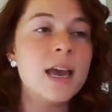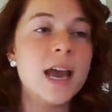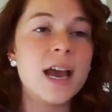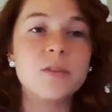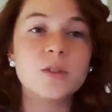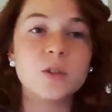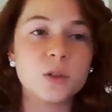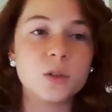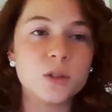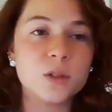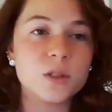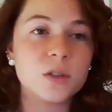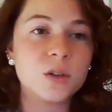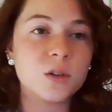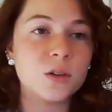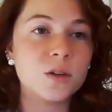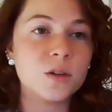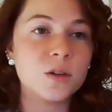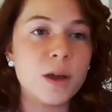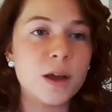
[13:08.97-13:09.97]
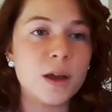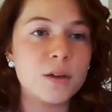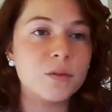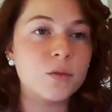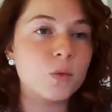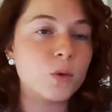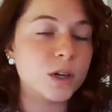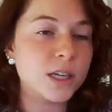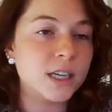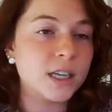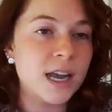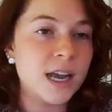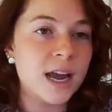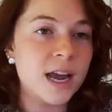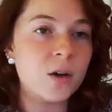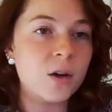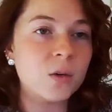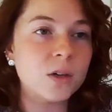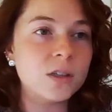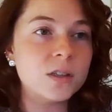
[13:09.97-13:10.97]
after a certain amount of working
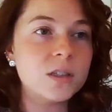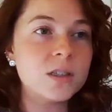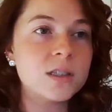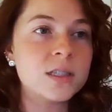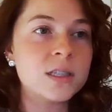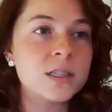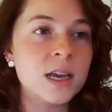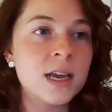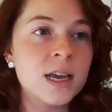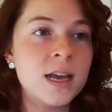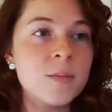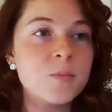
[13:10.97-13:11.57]
hours.